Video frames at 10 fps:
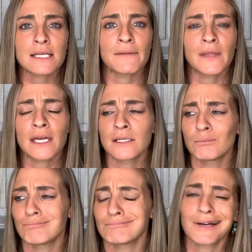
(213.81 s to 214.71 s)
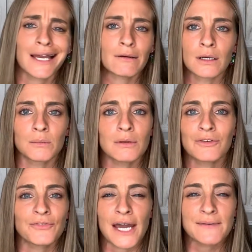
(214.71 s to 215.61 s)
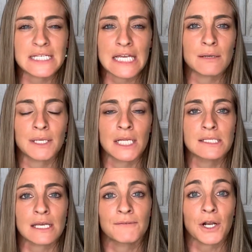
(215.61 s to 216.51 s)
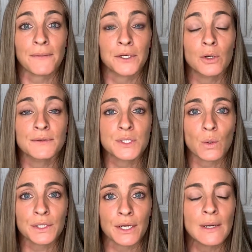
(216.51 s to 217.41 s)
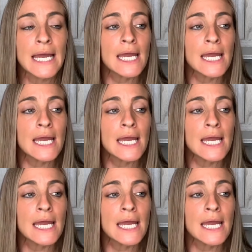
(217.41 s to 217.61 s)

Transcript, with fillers: and then I don't know, maybe five to ten minutes if you're at the Novus Ordo.